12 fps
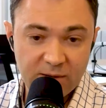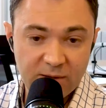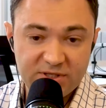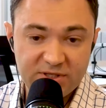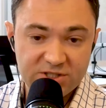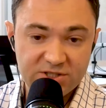
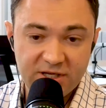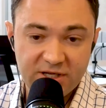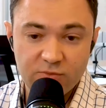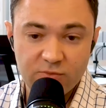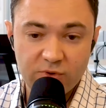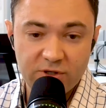potentially,
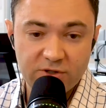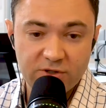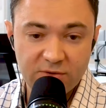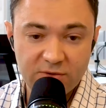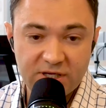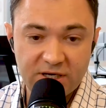and when you're
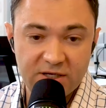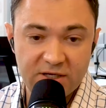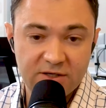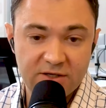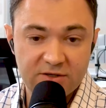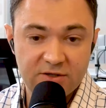dealing with that
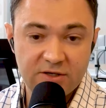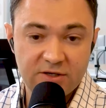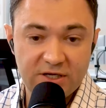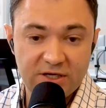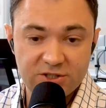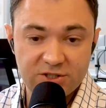
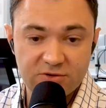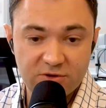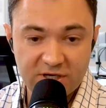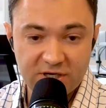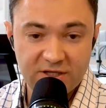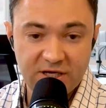issue,
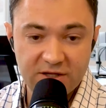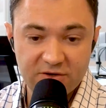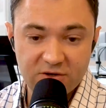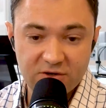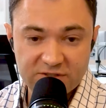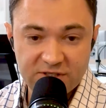look at the other
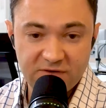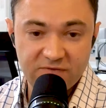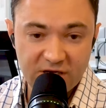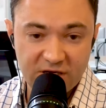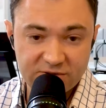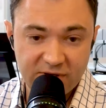unit, see if they
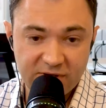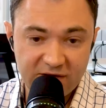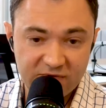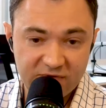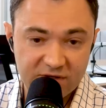also have it.